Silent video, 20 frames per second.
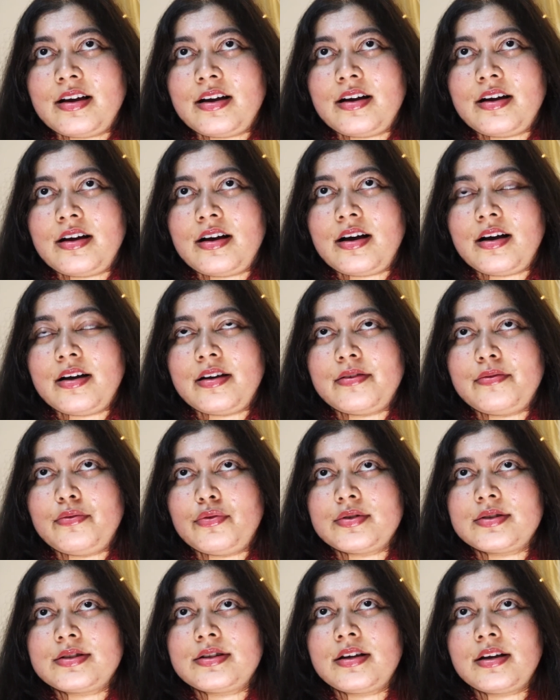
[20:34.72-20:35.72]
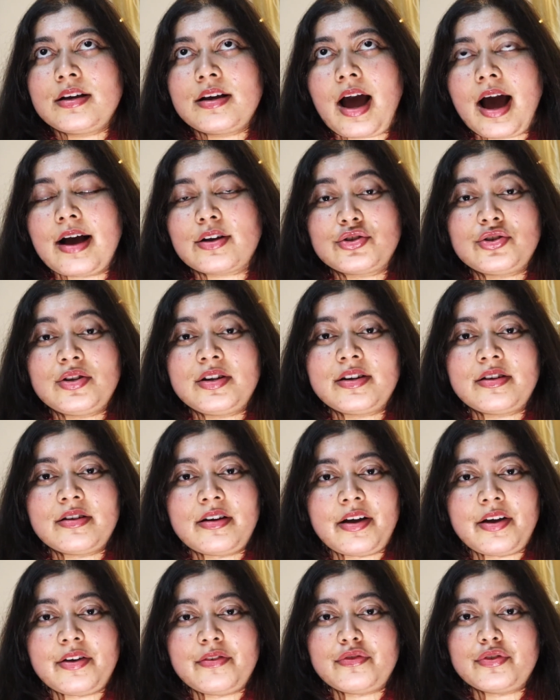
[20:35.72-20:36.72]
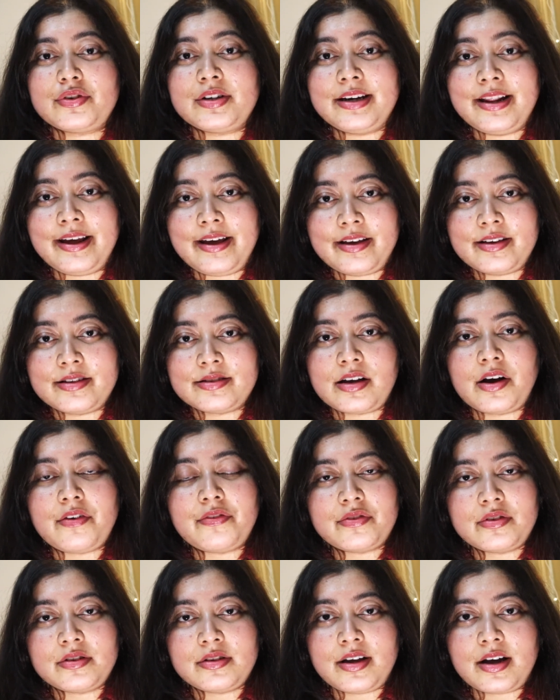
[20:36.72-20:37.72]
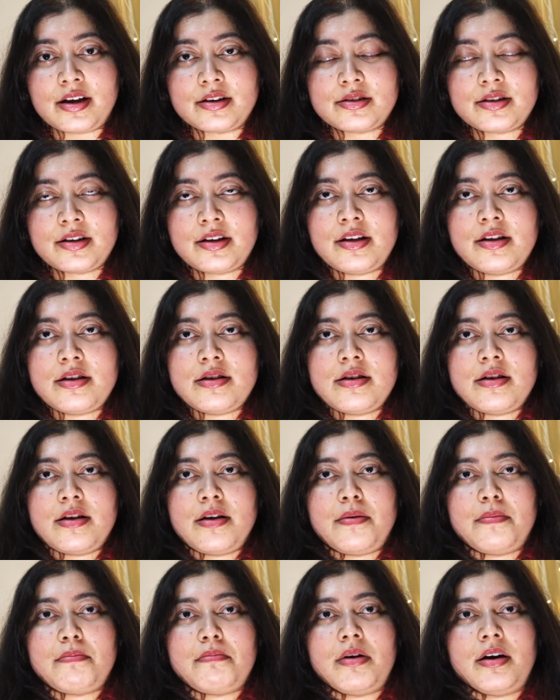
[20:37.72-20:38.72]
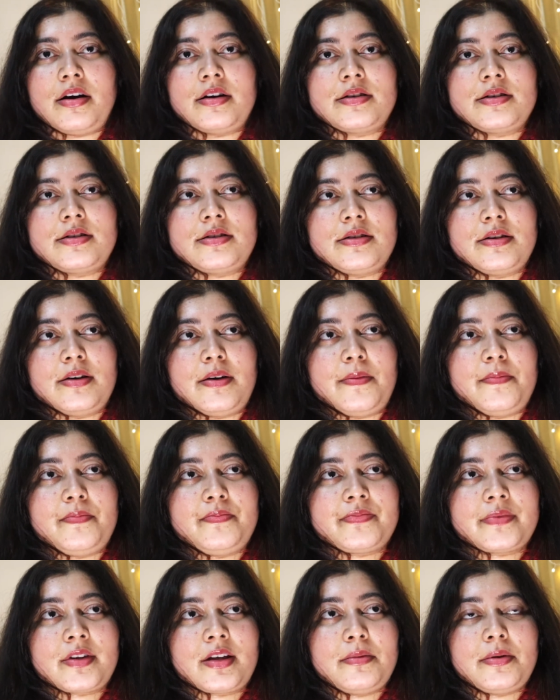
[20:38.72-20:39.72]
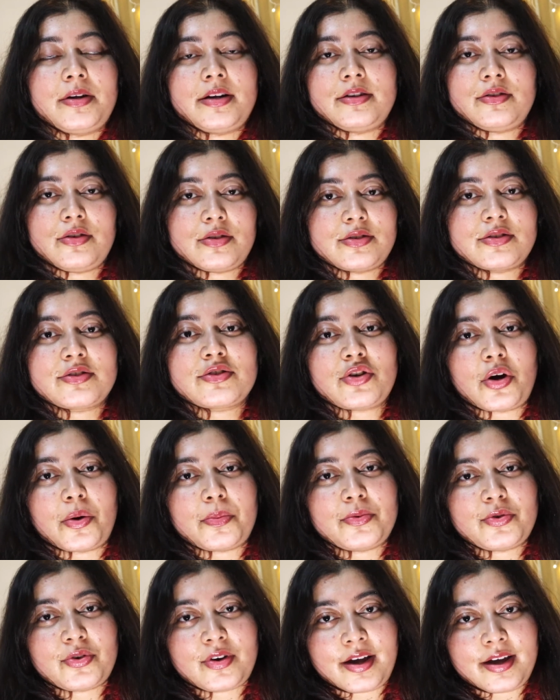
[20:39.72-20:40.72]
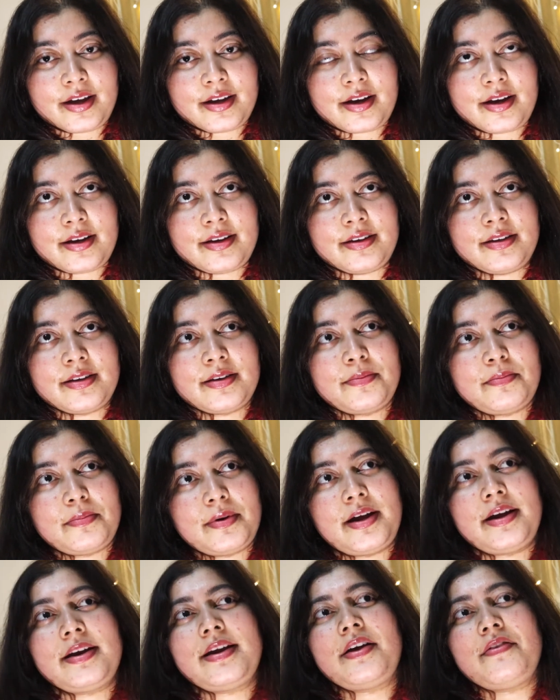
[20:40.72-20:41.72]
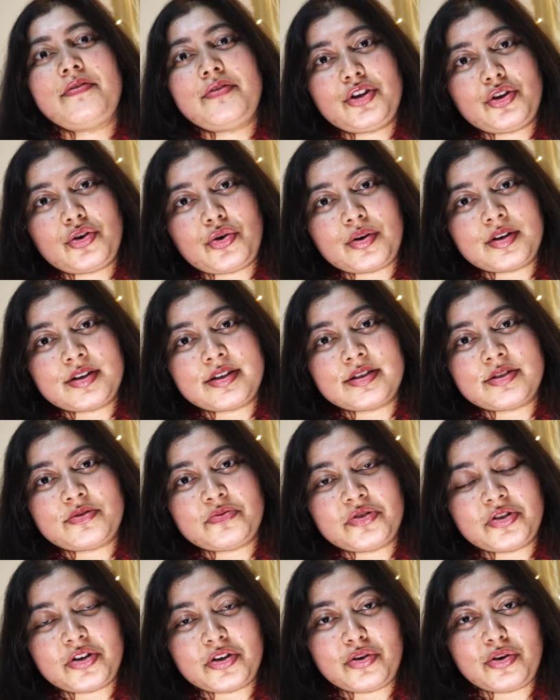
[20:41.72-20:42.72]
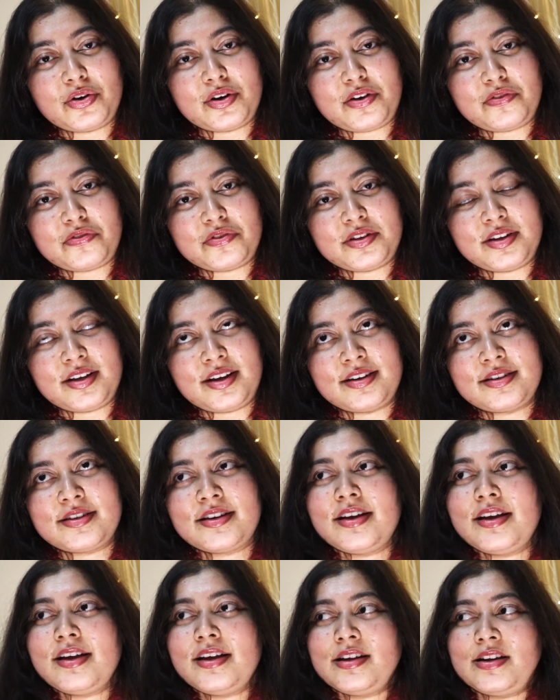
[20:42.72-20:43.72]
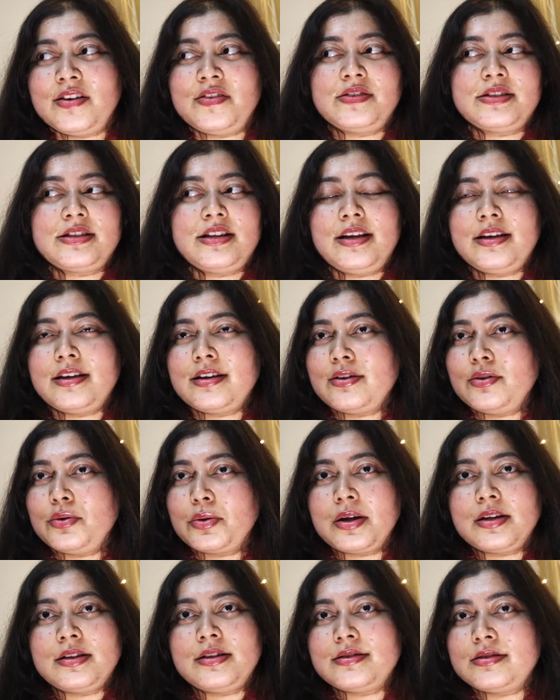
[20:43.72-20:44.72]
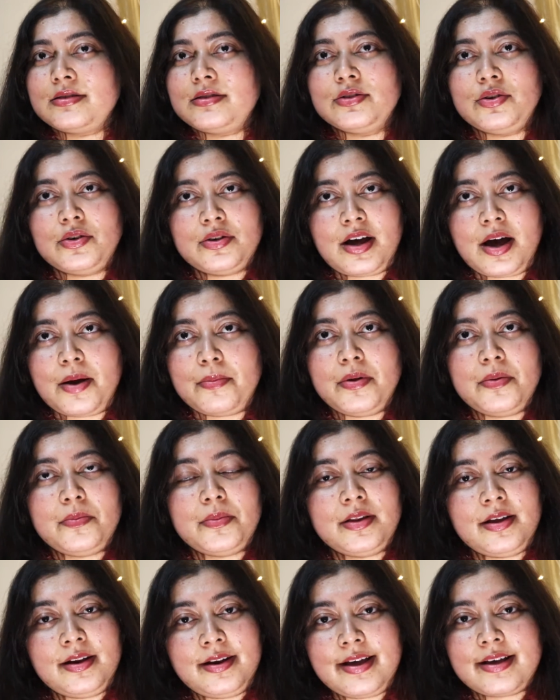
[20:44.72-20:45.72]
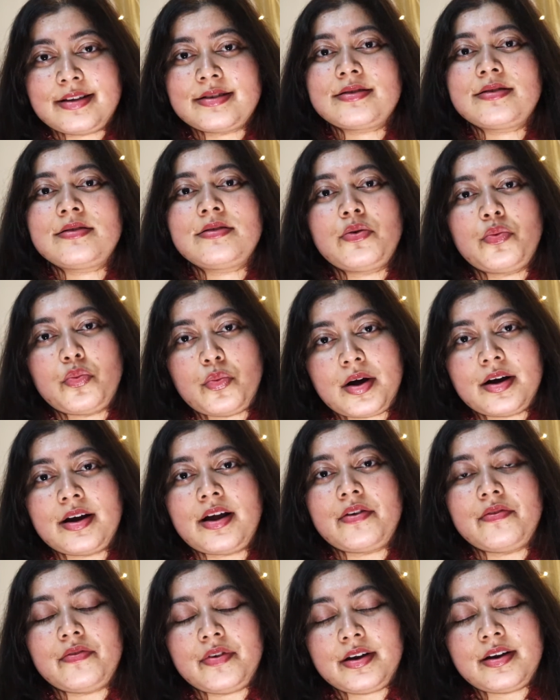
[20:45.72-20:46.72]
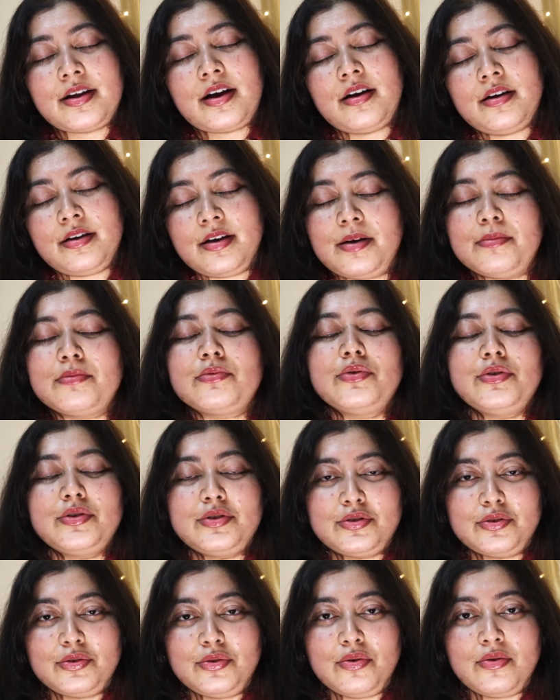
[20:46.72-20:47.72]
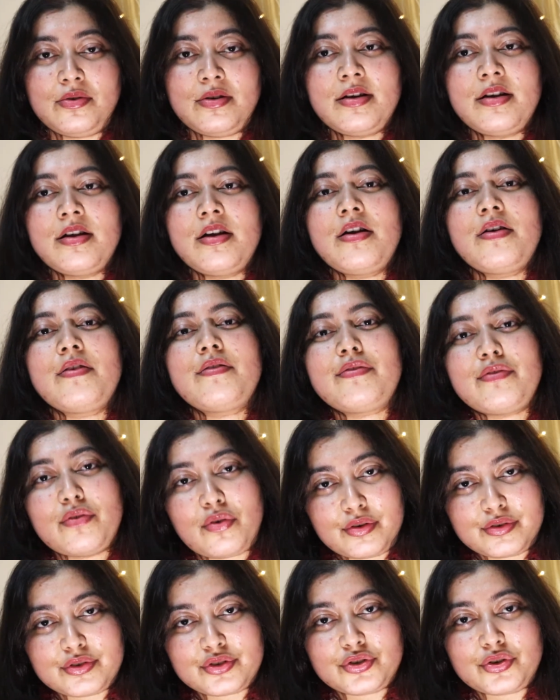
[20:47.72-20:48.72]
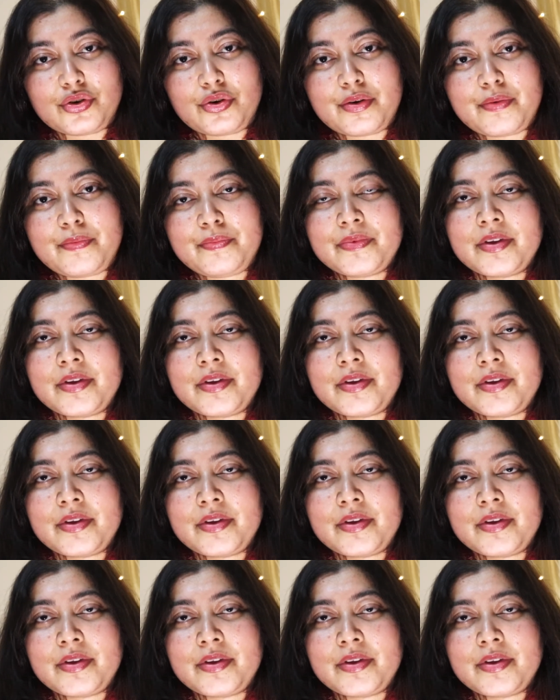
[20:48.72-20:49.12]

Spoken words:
I was actually crying for days after that. But I did not stop trying. I played every contest which I got after that. I was like, okay, this did not happen, but the next one I win, I am going to go for sure.